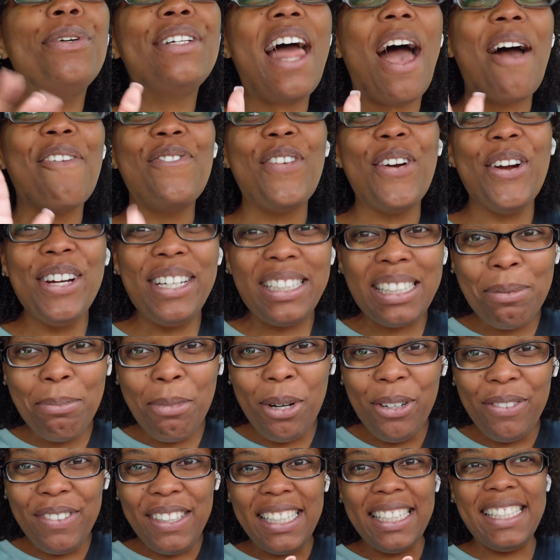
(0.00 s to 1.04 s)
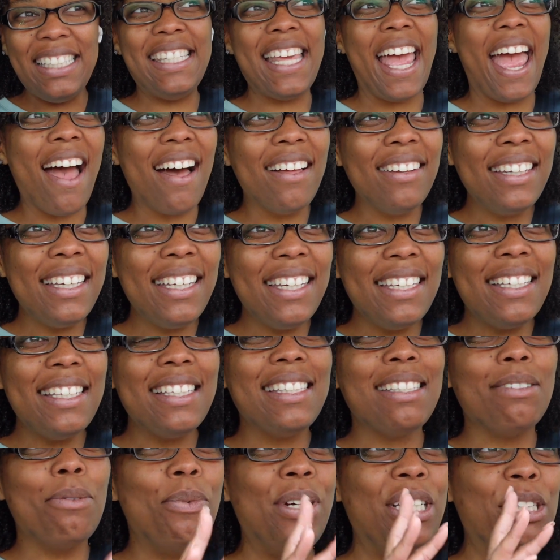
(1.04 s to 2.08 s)
when I first moved to
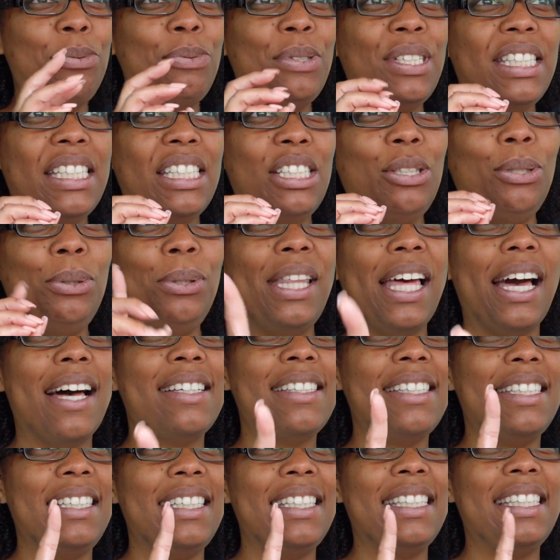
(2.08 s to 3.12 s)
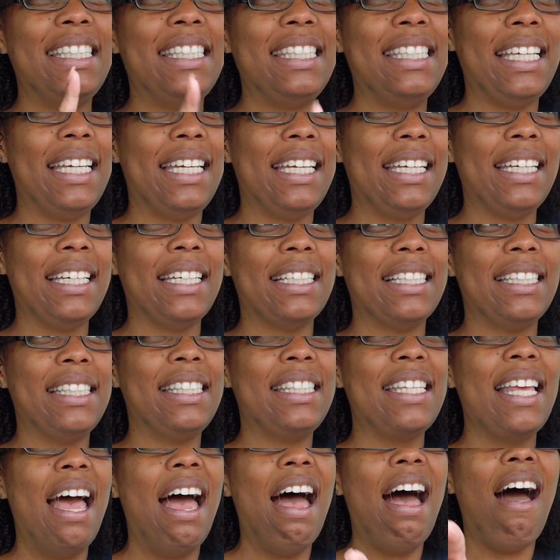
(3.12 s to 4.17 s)
Dallas, which was in
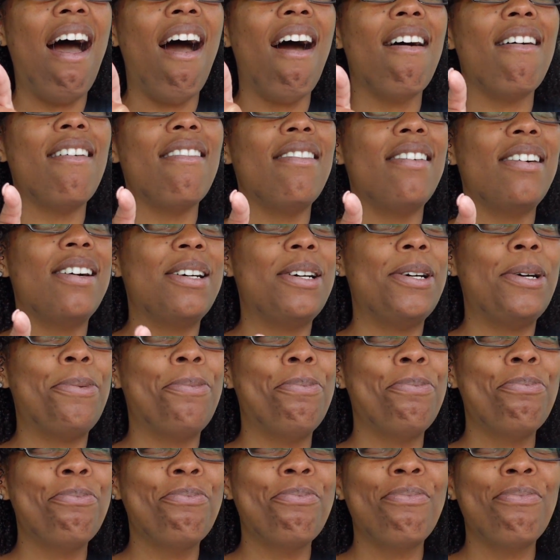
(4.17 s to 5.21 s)
2006. Not